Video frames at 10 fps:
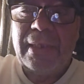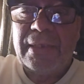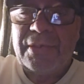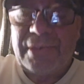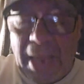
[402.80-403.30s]

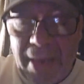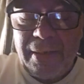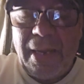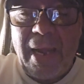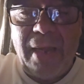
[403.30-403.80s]

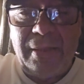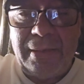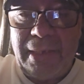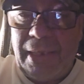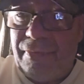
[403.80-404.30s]
Staten
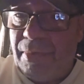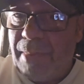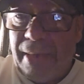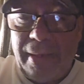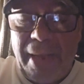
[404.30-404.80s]
Island, even
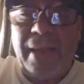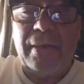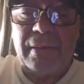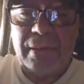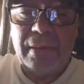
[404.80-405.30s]

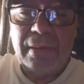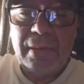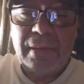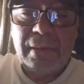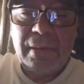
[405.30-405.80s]
Manhattan,
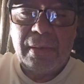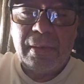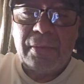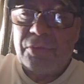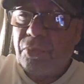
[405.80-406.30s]

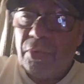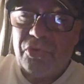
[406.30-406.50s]
would